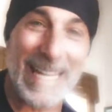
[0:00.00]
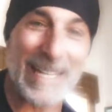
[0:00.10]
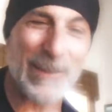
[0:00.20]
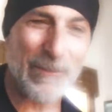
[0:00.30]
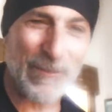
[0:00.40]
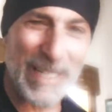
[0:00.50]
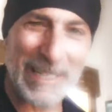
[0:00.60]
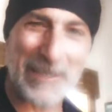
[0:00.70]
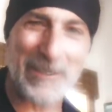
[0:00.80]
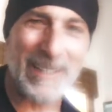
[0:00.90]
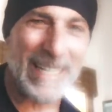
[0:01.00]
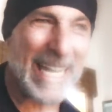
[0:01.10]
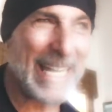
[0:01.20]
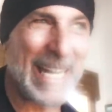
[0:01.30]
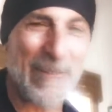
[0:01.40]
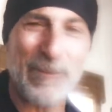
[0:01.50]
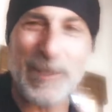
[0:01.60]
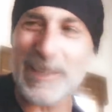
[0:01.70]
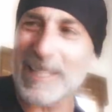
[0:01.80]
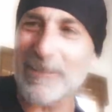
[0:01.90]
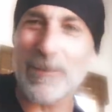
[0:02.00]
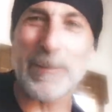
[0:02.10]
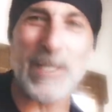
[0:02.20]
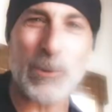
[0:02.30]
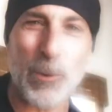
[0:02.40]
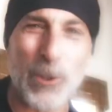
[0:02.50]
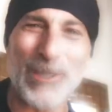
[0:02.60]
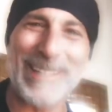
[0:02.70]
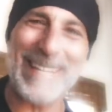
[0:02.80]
and the fear and everything from this world,